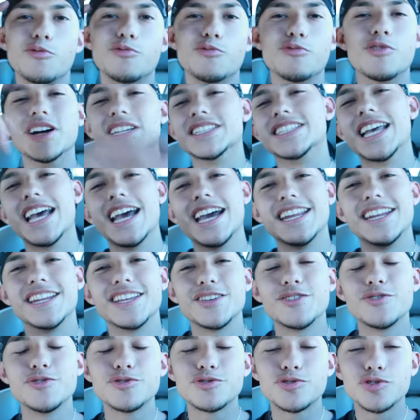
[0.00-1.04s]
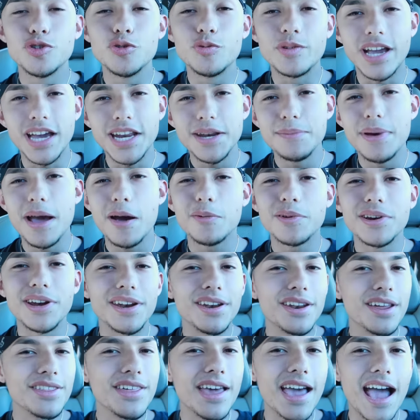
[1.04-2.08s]
What's happening, YouTube? Kenny back
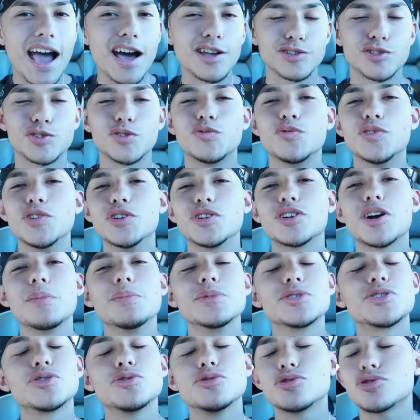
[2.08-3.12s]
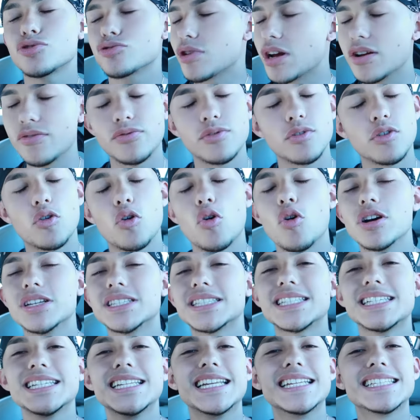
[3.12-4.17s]
with another how-to video coming to you straight from
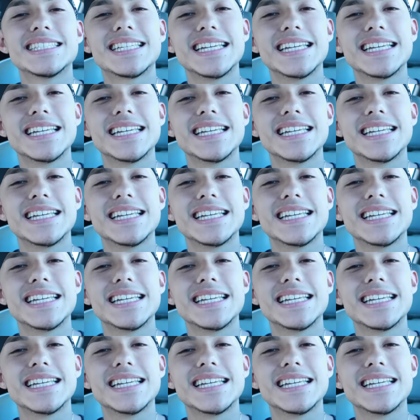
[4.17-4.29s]
quarantine,